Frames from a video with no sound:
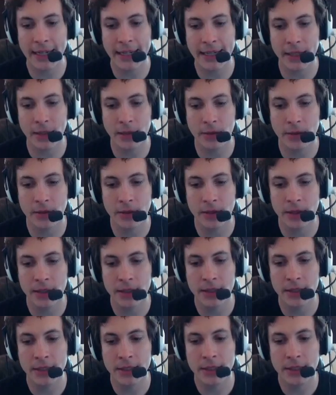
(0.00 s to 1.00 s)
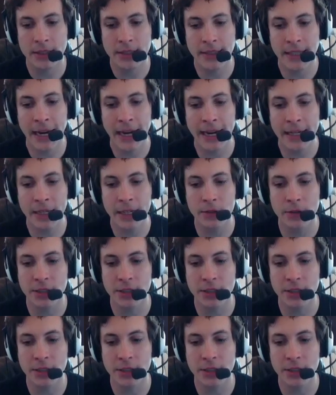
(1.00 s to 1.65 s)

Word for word: you. Thank you,